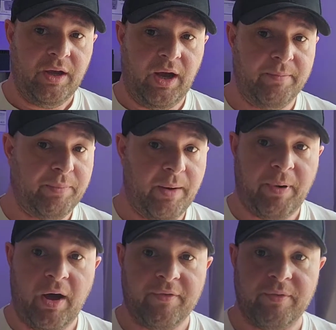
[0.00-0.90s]
Um, but
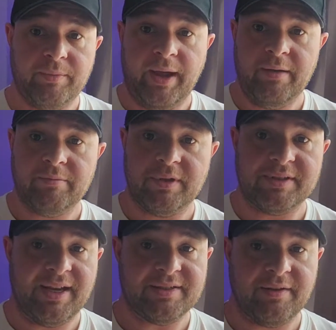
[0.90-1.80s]
apart from that, the
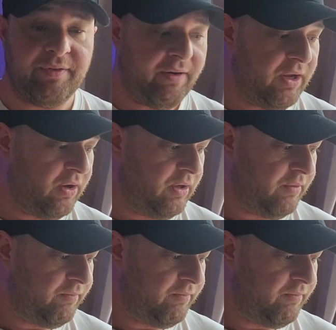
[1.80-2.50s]
tests are very good.